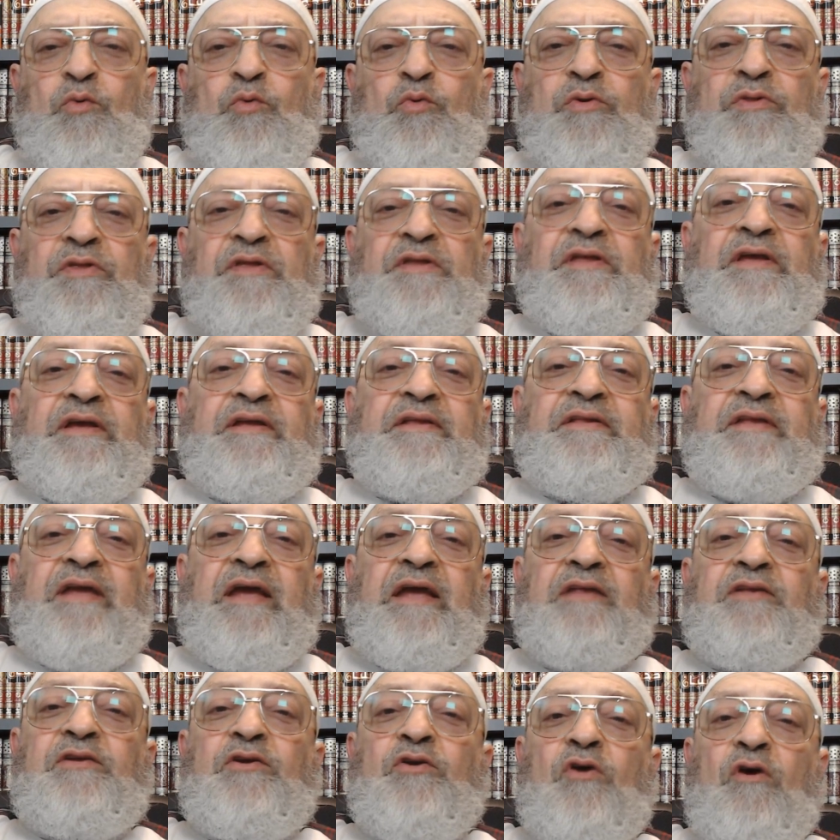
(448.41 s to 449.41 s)
with the
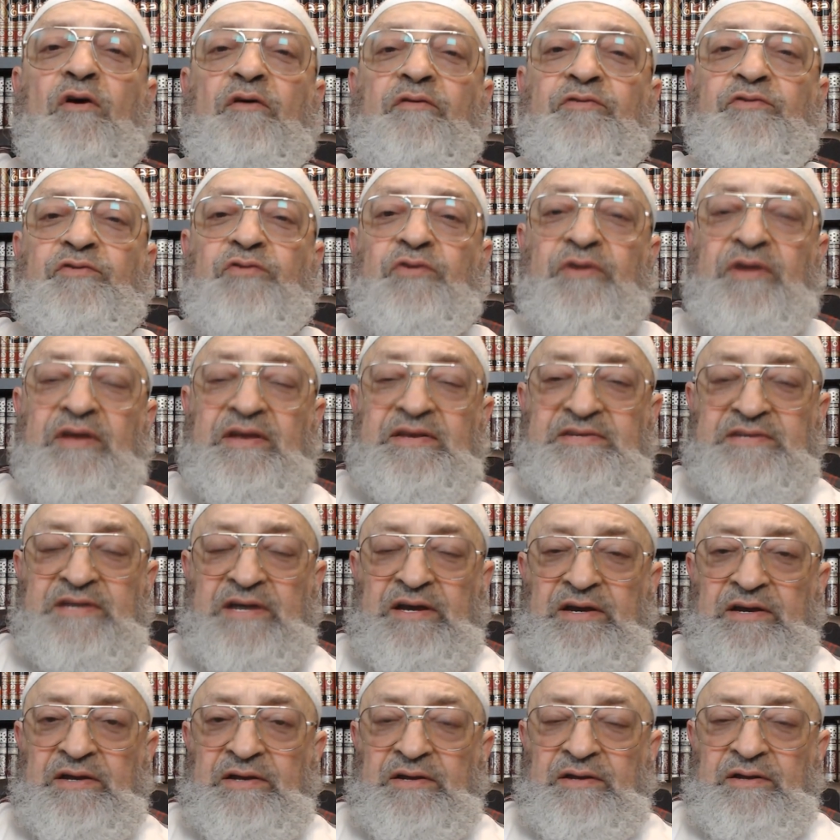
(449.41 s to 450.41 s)
dictator of
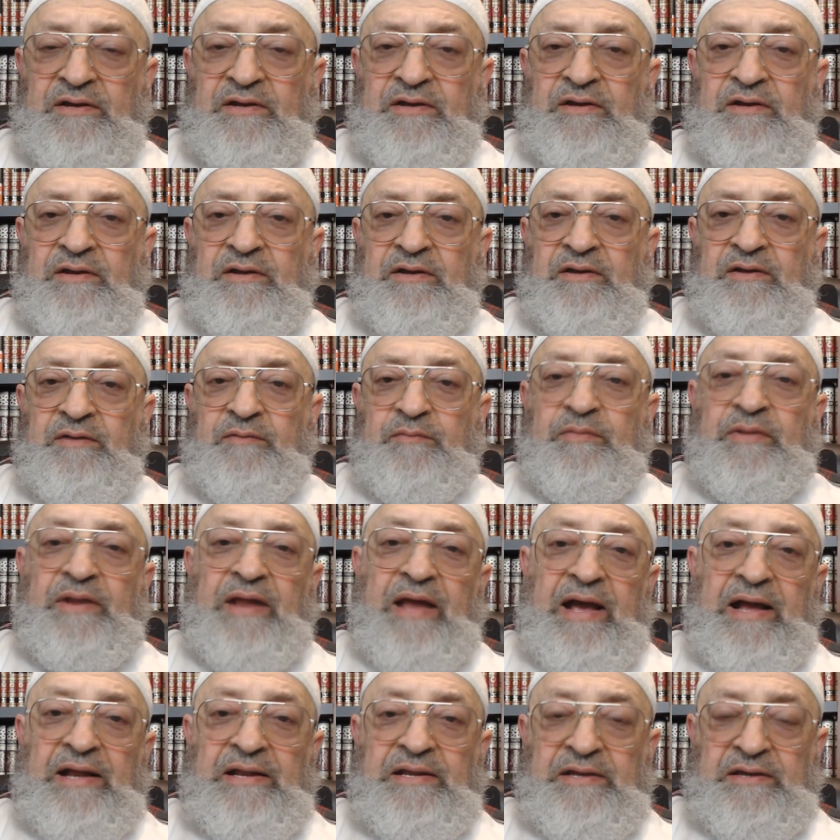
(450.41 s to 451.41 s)
Tunisia,
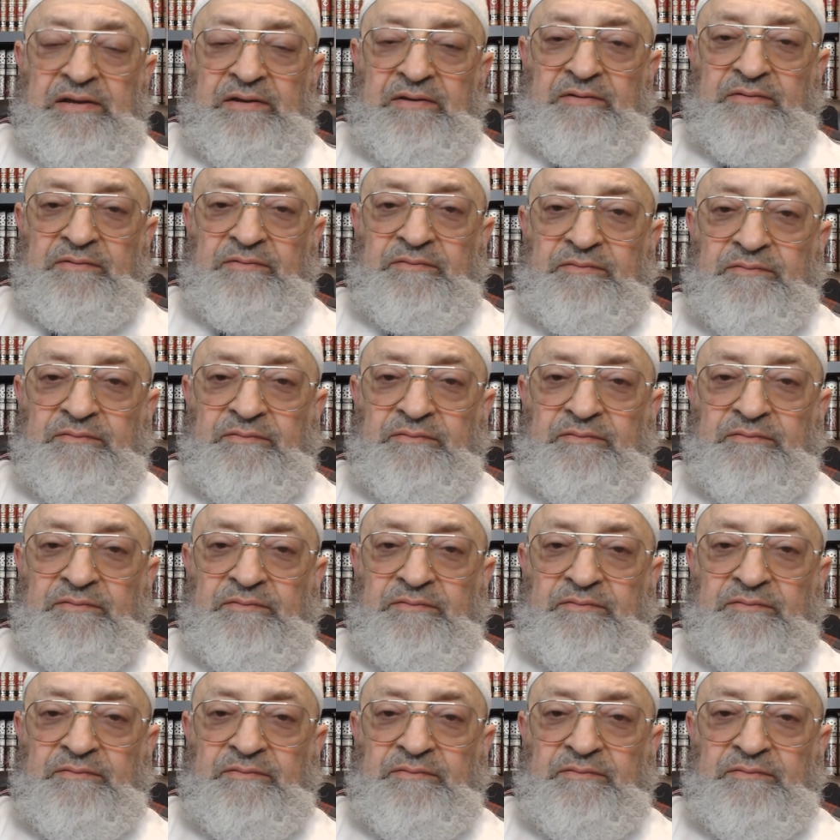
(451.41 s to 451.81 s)
Ben Ali?